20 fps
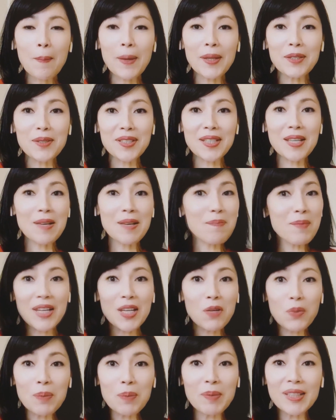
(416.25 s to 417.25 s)
But you see,
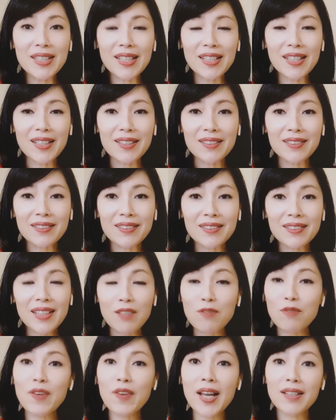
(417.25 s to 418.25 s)
many women did it.
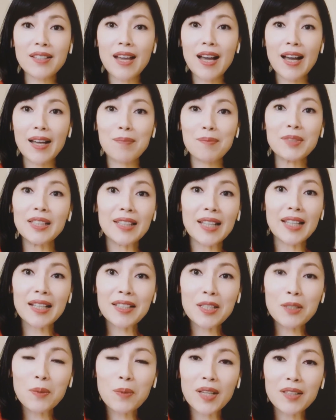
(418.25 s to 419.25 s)
In fact, I'm the
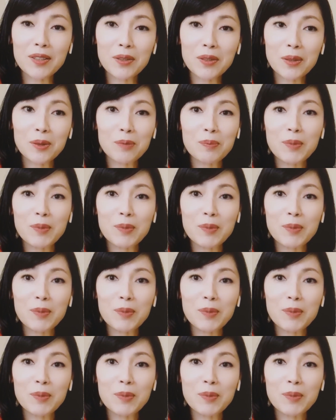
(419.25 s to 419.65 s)
lucky one,